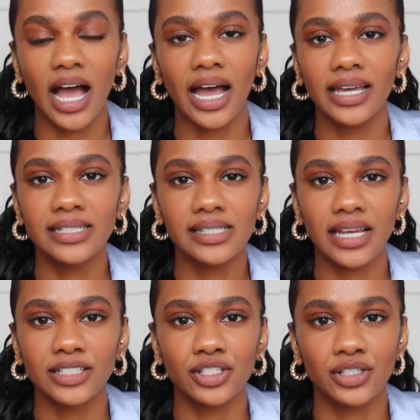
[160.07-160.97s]
I
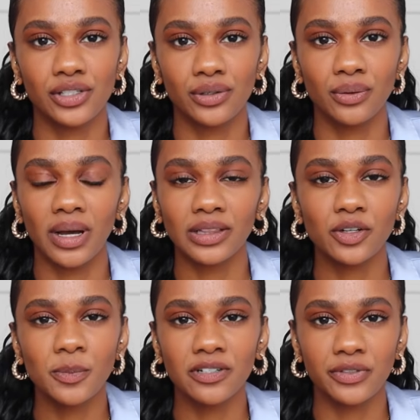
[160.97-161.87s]
decided to do a
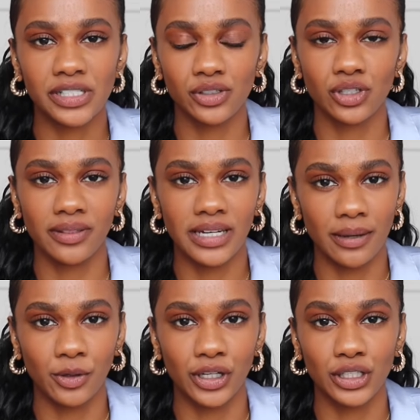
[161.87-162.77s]
little bit of research on the
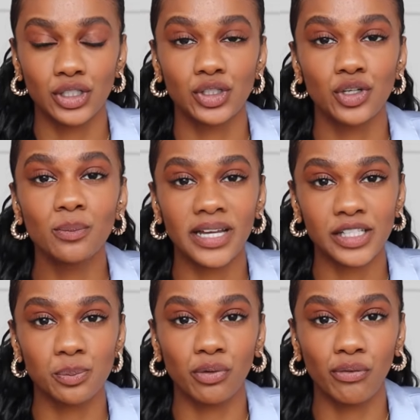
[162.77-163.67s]
neighborhoods 2
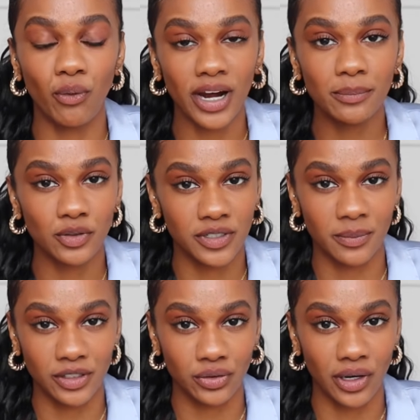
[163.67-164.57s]
months before I moved
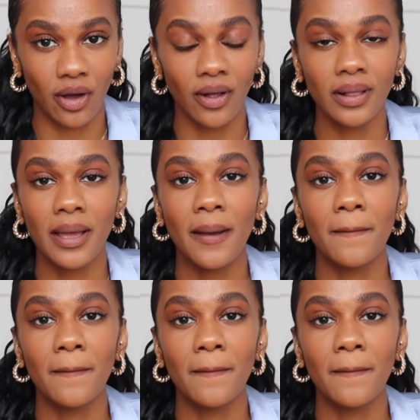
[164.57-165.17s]
to Montreal,